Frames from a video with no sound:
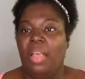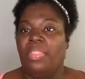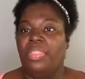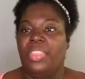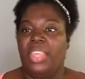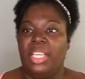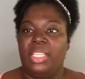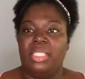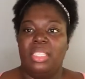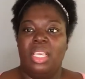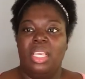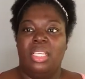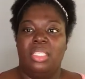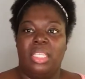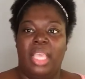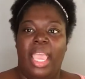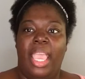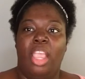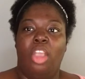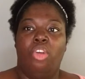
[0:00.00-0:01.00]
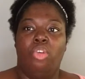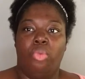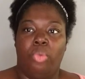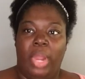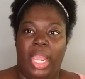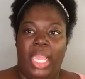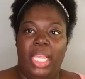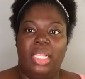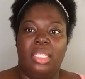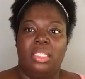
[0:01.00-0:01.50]
this is a
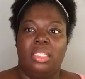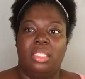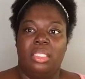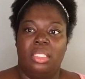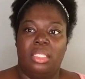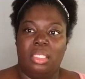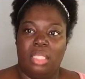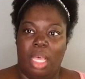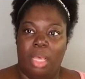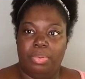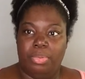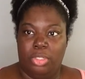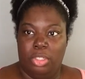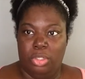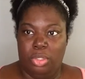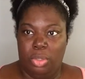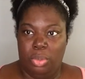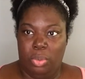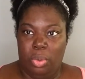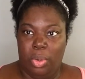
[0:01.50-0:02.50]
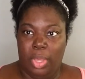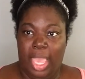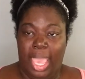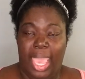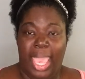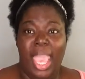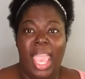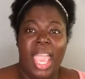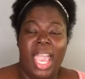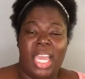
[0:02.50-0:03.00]
great substitute, okay?